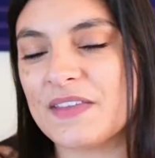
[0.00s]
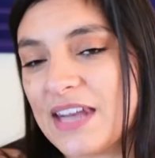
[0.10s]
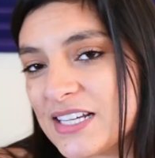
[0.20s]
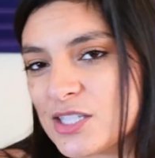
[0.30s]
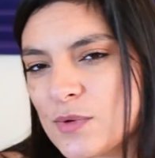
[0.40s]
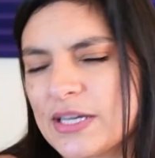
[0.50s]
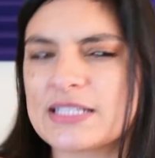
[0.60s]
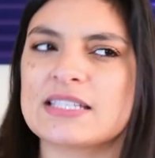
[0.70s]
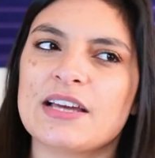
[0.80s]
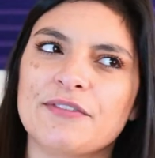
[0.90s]
The next one
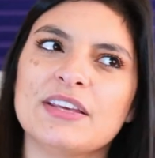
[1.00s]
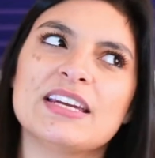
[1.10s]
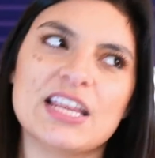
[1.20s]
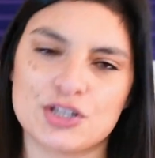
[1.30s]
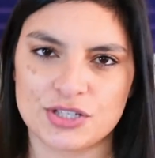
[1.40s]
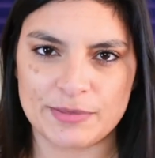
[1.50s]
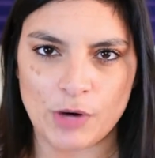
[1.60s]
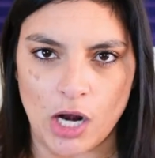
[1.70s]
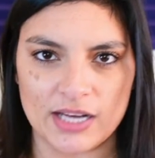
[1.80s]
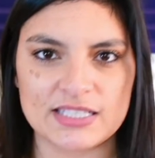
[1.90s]
is definitely an interesting
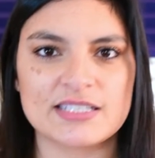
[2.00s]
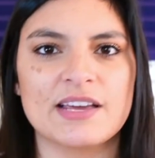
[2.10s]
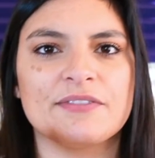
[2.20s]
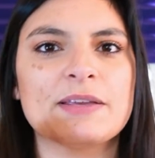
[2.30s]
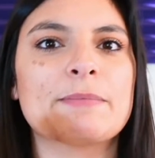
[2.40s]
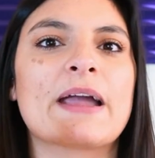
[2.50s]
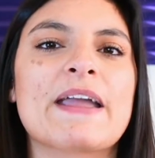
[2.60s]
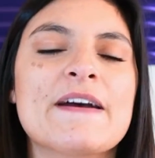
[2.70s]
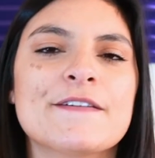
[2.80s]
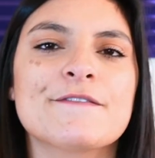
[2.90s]
product and definitely
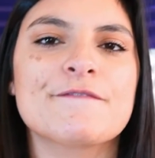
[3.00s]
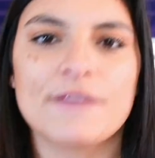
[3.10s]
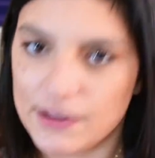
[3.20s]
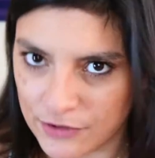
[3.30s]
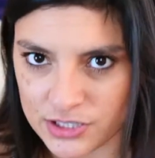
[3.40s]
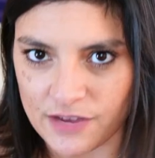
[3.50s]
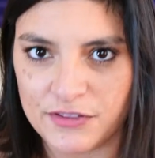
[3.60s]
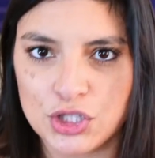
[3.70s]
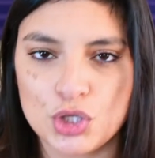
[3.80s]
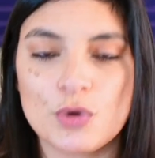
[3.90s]
my favorite
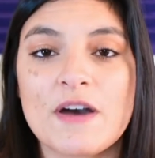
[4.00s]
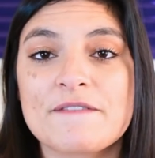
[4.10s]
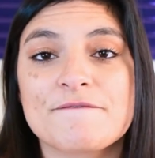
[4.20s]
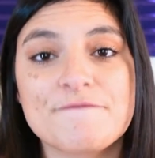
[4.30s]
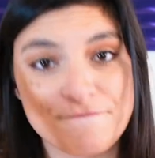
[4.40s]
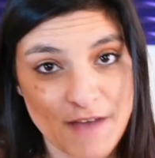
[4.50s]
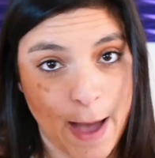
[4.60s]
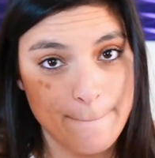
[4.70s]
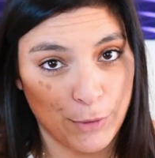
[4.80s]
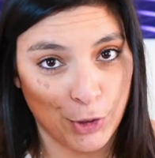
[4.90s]
of the two
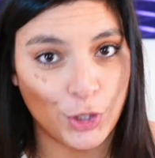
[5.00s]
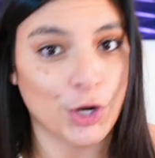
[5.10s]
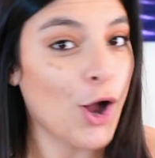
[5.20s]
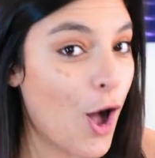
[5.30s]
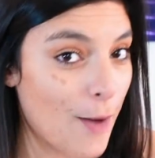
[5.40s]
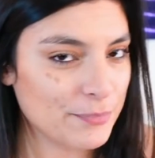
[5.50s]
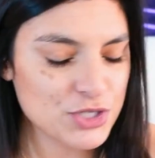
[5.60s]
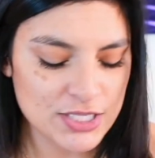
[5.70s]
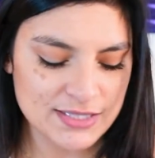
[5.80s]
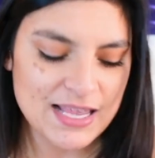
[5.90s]
fat burner
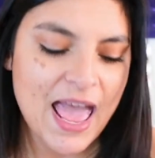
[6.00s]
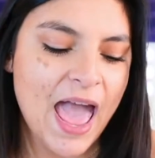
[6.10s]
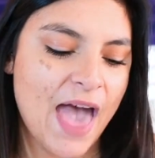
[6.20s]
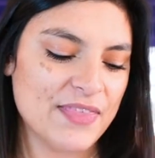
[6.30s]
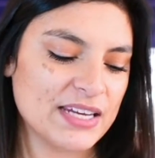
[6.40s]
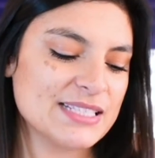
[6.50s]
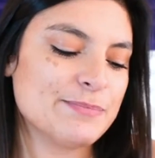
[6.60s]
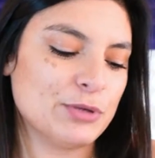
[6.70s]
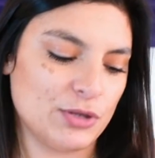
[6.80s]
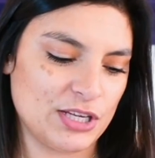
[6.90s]
options, and that is
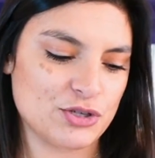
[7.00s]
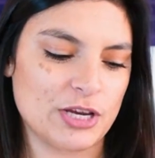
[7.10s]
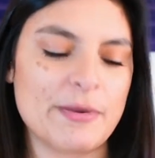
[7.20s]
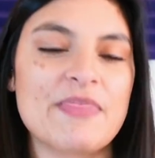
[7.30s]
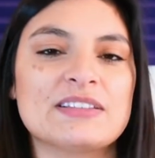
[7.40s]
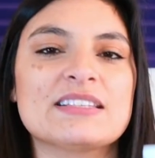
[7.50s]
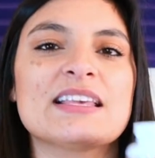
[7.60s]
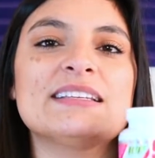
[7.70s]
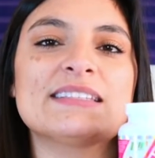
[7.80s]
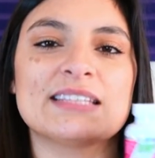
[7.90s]
Beauty Dream, and this is
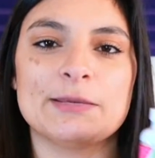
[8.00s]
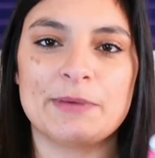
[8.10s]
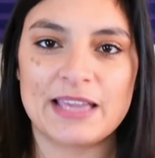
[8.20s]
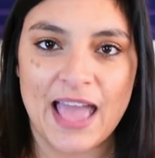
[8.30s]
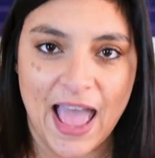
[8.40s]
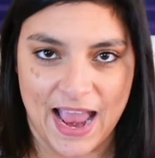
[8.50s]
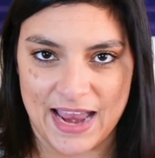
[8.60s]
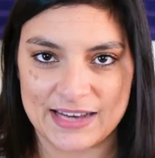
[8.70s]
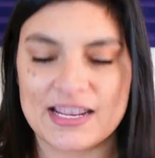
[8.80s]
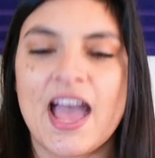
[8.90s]
a sleeping
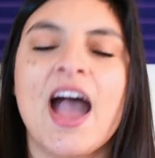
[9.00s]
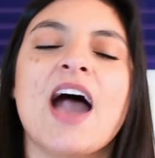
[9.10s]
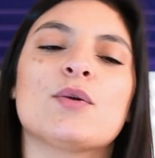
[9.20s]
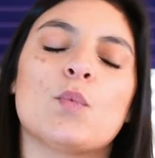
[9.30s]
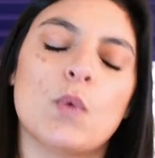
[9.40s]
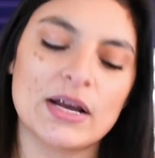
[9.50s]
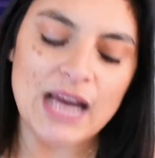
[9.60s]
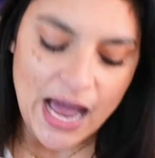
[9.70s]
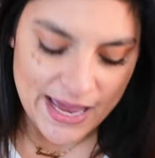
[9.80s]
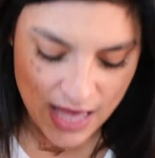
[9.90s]
aid. And what
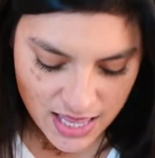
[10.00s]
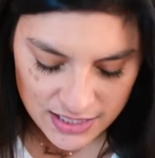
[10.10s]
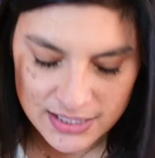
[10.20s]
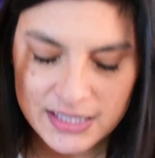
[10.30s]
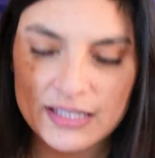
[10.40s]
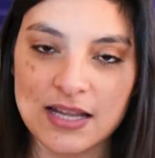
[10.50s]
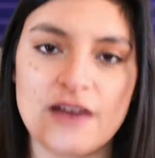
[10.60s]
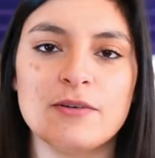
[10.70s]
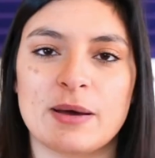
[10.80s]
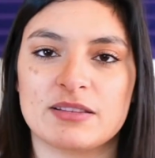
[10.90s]
I
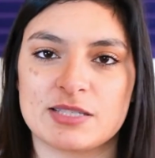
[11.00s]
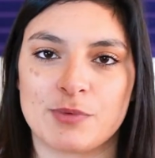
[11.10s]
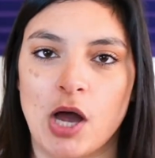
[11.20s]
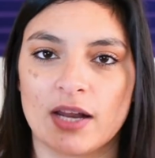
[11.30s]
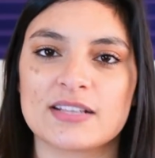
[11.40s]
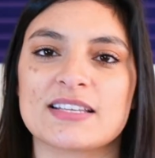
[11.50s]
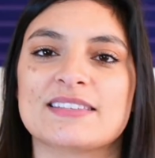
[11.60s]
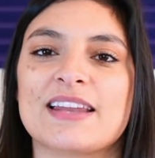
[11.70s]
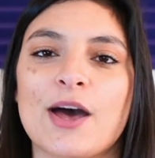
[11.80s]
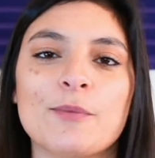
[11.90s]
love about this product
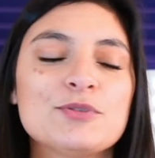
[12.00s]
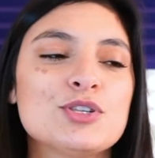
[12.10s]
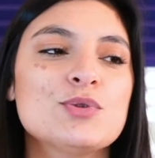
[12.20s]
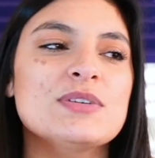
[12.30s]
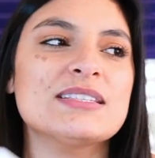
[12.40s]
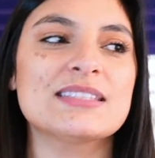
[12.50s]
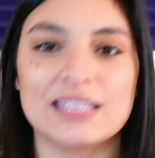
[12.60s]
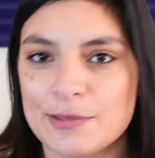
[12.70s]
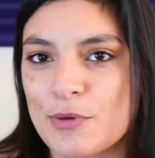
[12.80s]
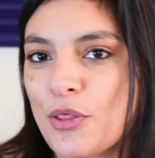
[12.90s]
is it helps you
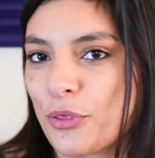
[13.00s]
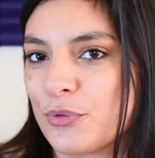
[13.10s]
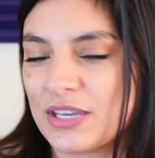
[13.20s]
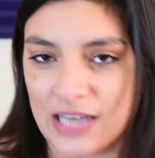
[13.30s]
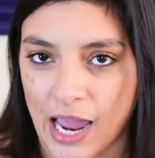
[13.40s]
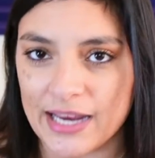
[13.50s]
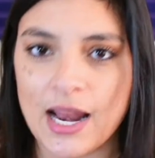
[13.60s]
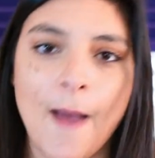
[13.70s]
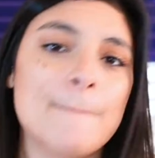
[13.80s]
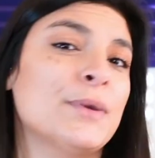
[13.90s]
sleep through the night,
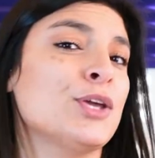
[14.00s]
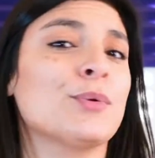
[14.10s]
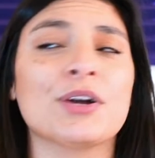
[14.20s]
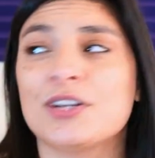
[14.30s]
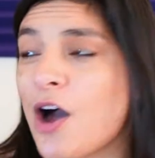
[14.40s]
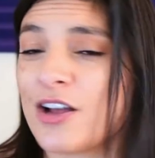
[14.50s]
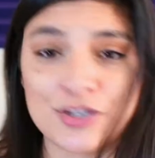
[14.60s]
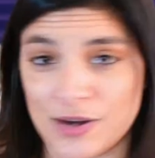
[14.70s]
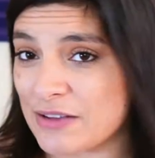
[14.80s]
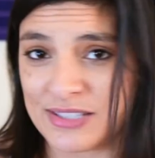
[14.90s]
but you are not
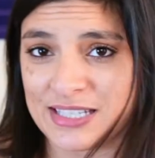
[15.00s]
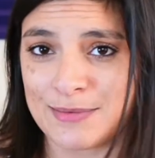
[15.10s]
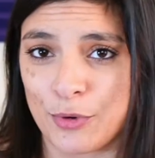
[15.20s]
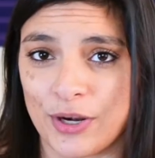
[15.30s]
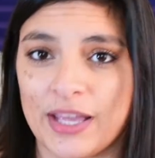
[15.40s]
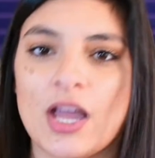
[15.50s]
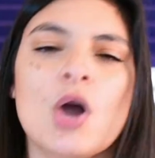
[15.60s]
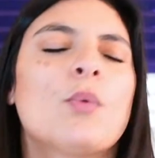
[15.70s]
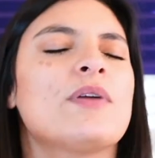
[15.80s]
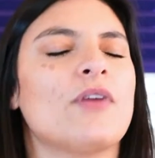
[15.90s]
drowsy in the morning.
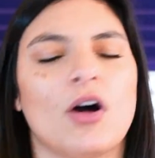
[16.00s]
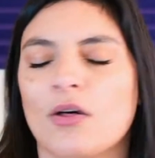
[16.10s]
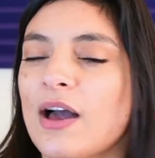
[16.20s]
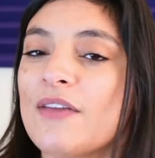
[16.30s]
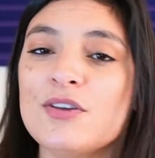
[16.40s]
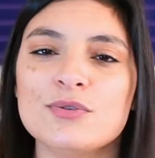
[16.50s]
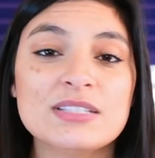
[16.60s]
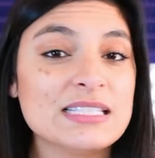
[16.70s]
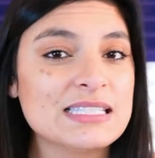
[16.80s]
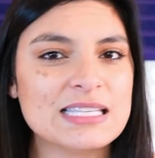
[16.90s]
We've all had those
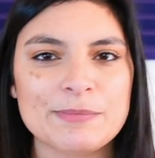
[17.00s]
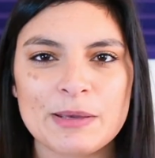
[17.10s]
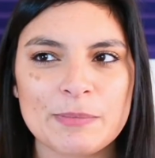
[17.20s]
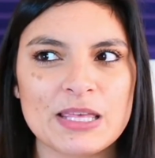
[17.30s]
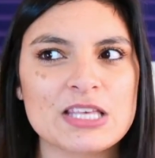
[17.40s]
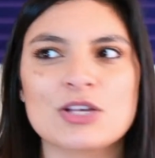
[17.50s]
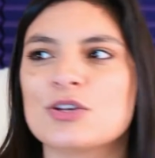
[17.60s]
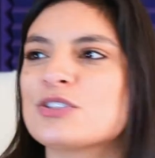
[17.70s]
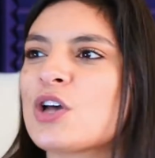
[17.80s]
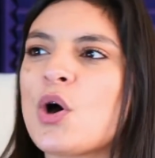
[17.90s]
sleeping
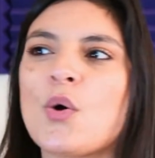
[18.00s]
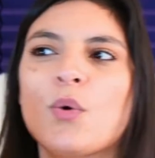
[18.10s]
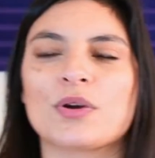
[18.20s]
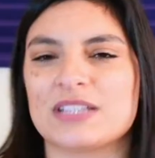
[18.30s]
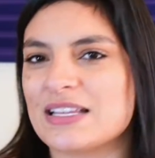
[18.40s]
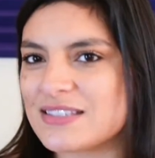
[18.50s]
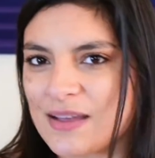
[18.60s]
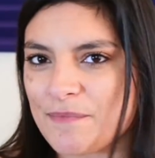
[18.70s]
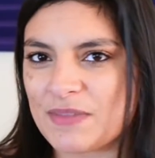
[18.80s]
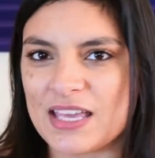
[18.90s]
pills or done
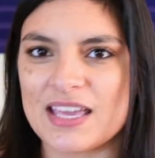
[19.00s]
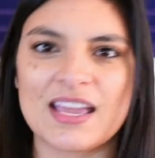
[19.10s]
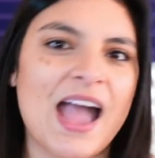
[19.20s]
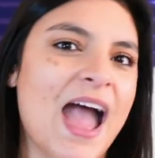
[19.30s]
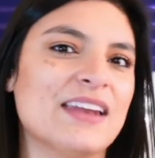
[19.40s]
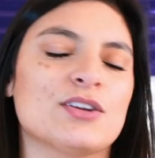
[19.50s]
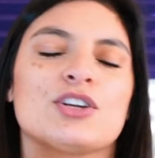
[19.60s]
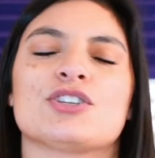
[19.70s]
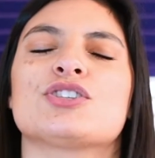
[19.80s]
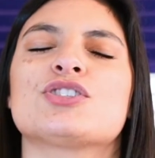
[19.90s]
something and
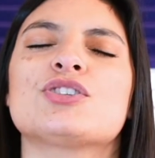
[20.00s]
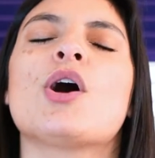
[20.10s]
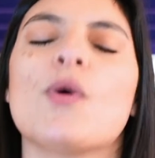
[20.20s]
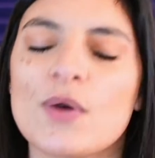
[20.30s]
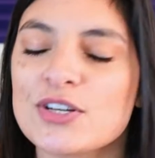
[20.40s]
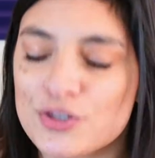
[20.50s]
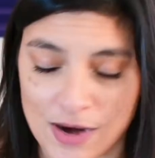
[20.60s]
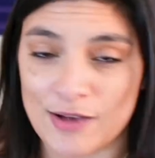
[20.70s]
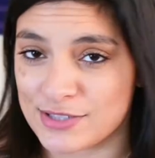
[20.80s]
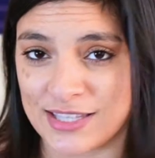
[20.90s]
you're just so
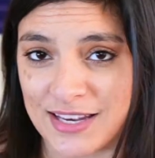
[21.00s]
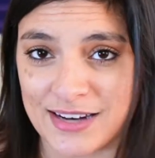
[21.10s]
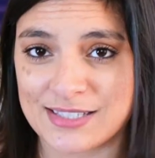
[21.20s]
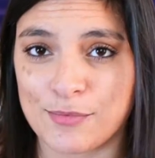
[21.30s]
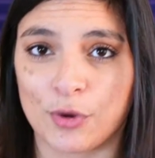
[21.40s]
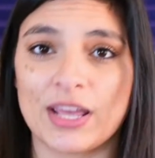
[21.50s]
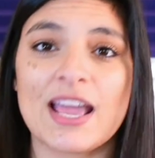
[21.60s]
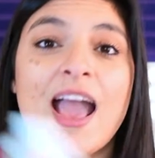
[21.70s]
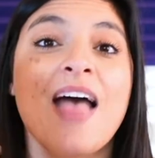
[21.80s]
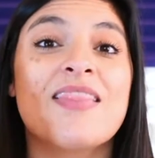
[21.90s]
drowsy the next morning.